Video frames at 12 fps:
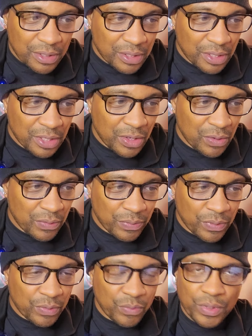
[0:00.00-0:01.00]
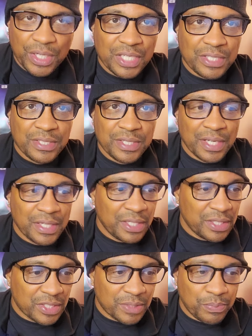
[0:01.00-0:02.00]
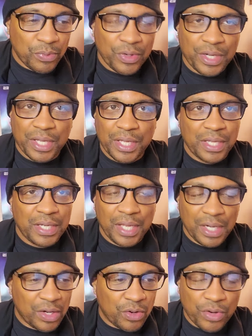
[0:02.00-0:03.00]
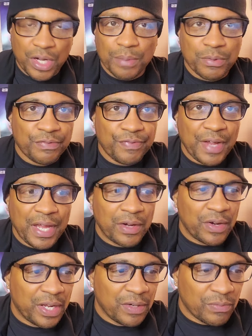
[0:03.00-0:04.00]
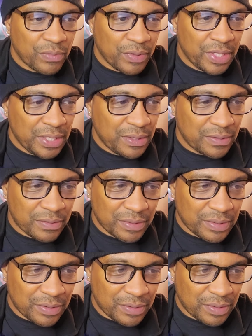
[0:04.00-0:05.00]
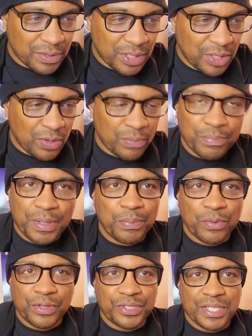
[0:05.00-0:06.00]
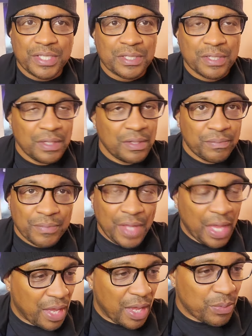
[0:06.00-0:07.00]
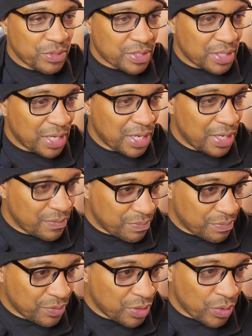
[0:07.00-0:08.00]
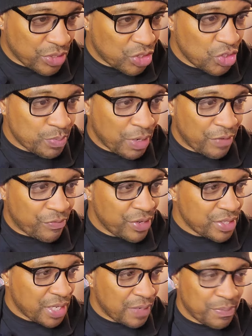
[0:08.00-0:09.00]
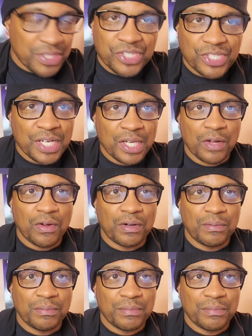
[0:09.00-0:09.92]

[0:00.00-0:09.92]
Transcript: You know, what he's done in the sport, an incredible fighter. And we, you know, people are just, I would say, you know, excuse my French, have been shitting on him.